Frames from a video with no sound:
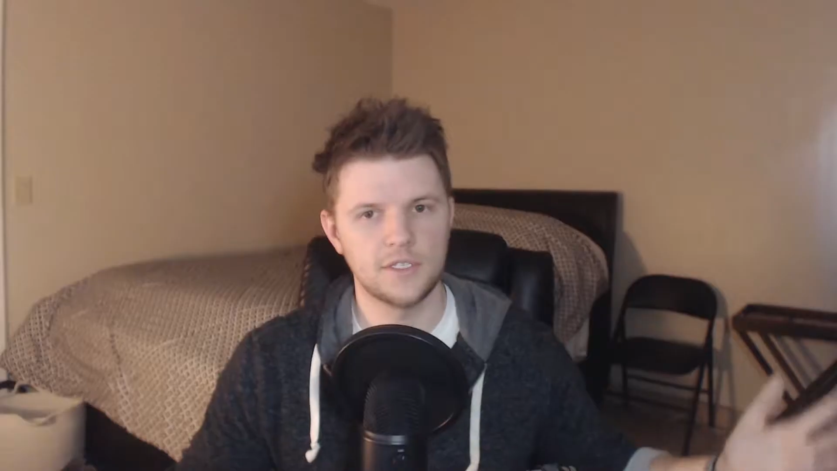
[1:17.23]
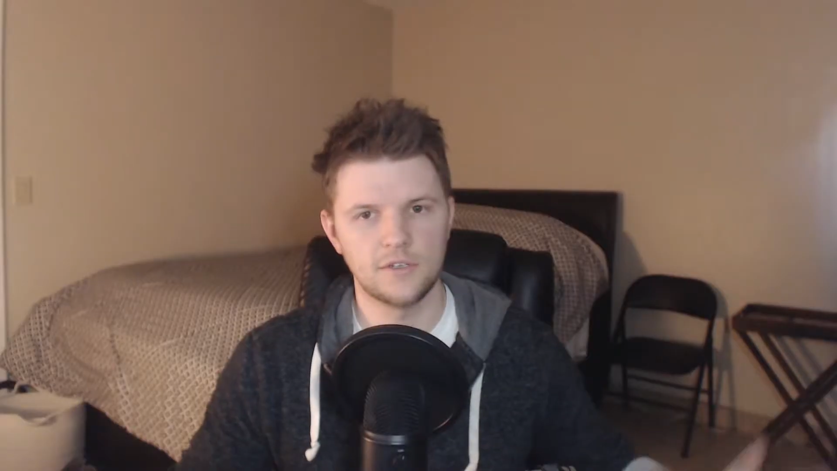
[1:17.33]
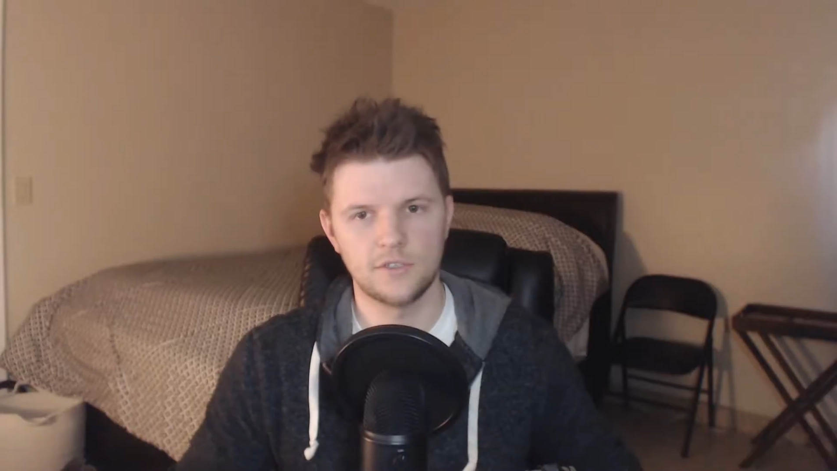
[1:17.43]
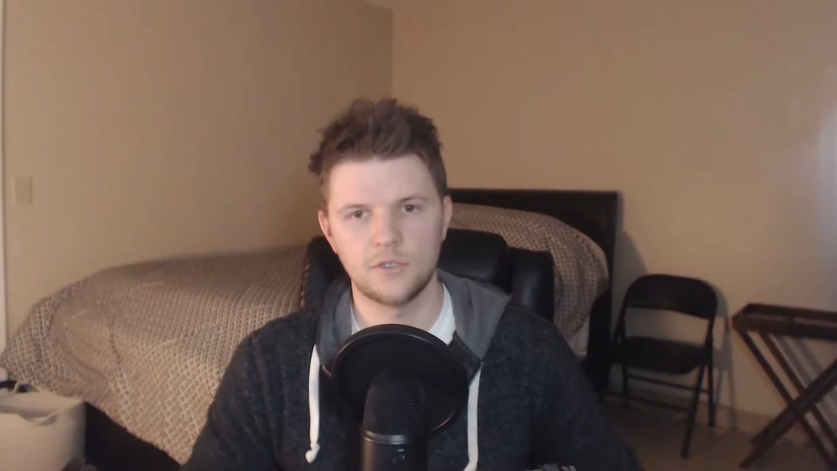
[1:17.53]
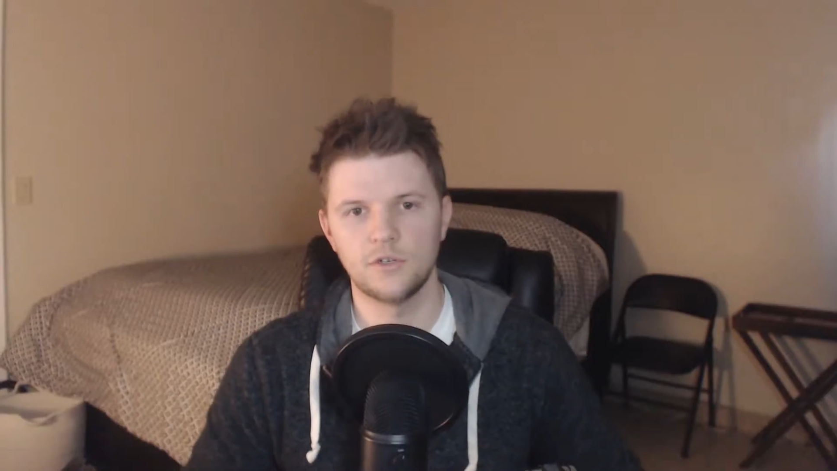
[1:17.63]

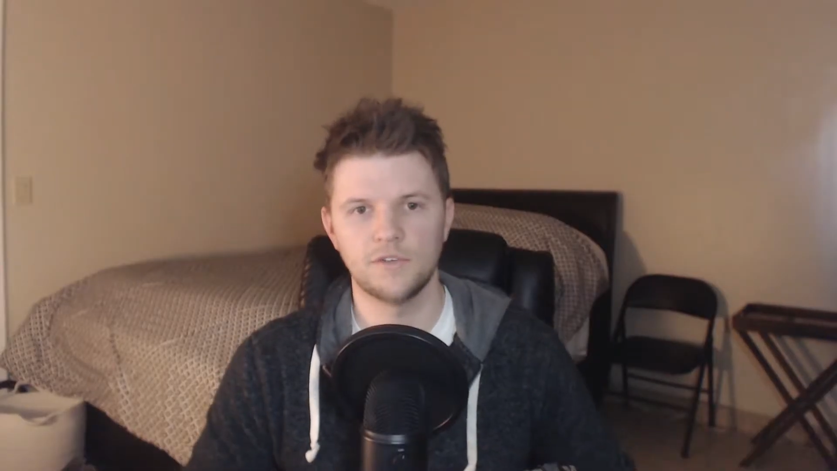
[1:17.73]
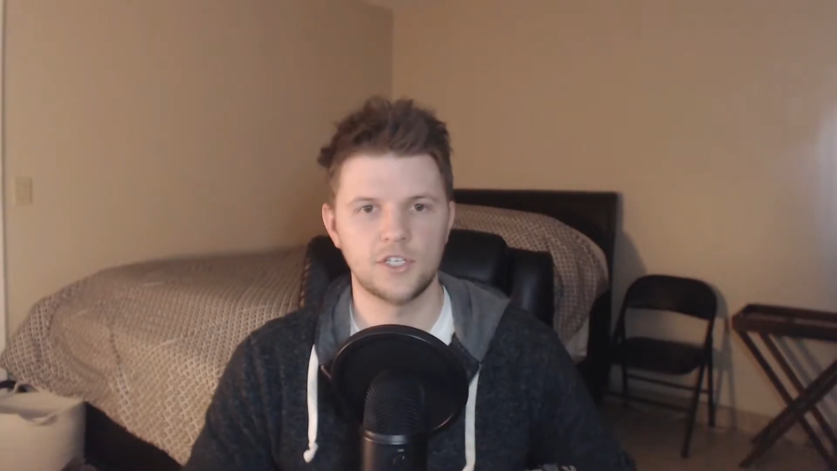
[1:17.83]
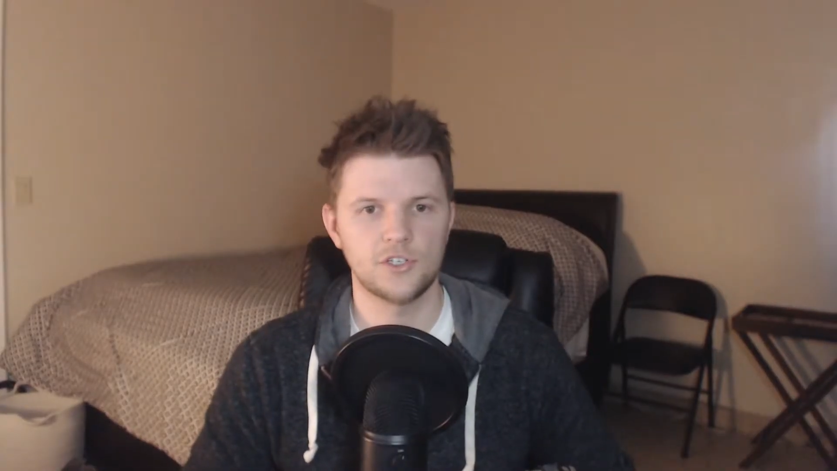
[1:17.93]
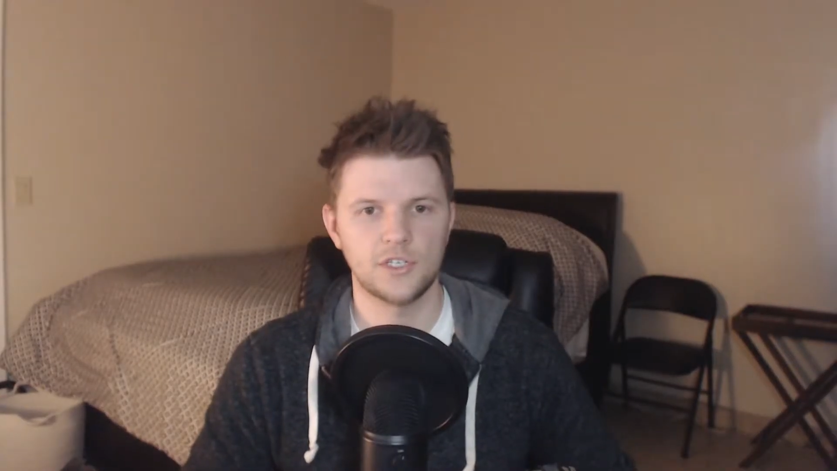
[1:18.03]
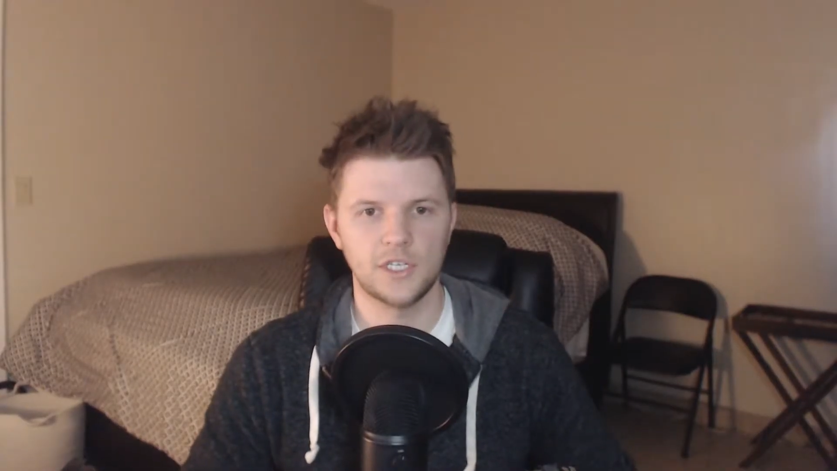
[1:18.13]
years to
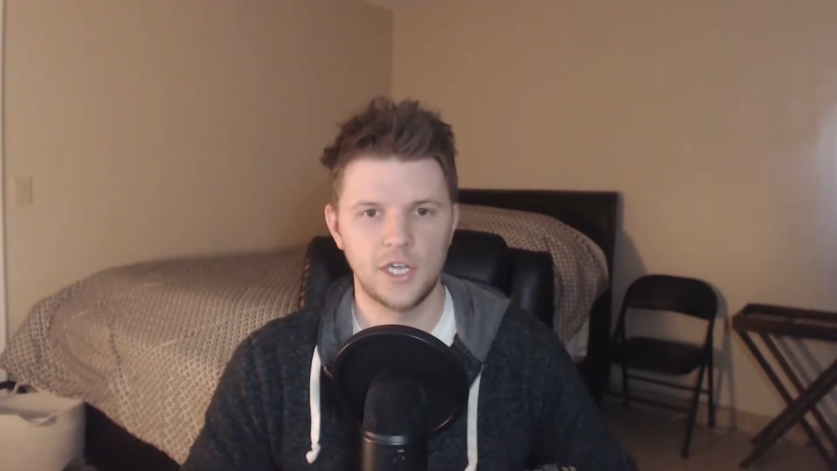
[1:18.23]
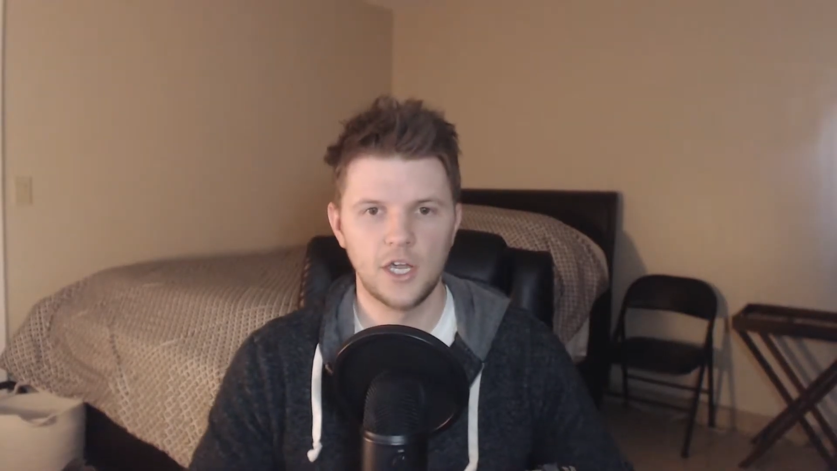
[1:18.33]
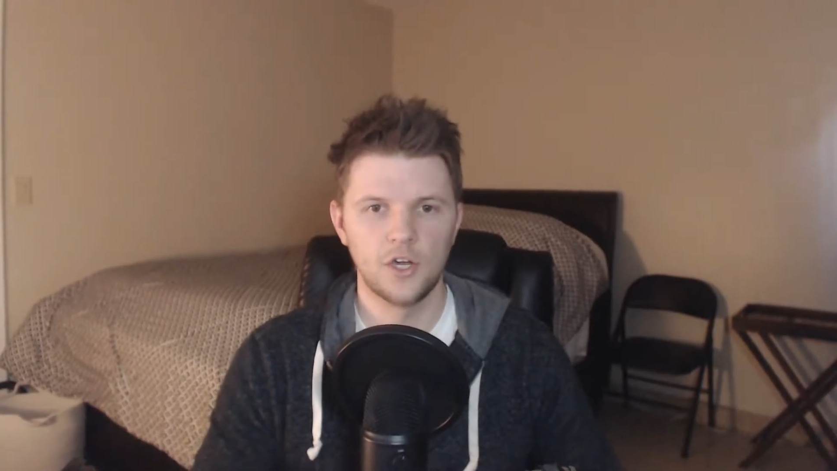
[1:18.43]
eventually